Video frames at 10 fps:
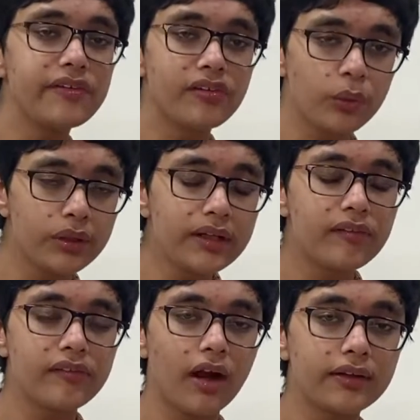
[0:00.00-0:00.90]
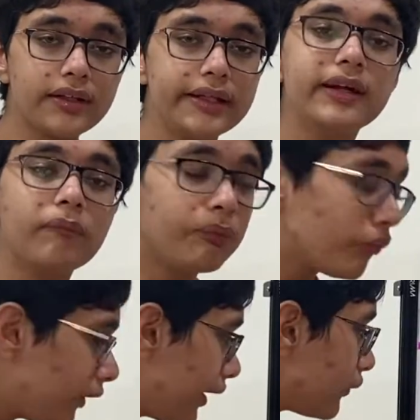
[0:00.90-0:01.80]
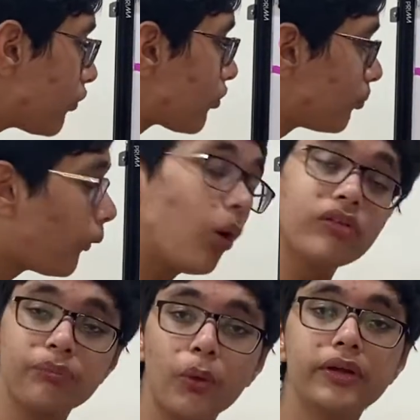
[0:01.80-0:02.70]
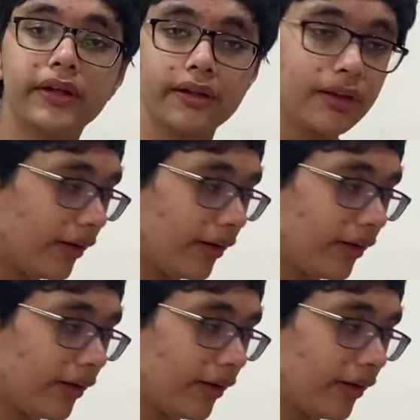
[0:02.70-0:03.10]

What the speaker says: slowly it started decomposing into small granular